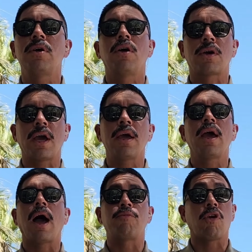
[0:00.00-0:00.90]
Okay,
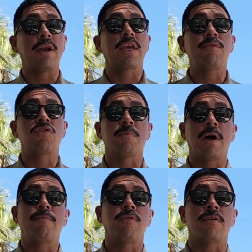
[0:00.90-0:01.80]
I'm trying to give you some
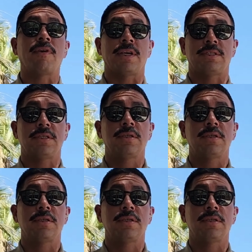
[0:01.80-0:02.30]
helpful advice.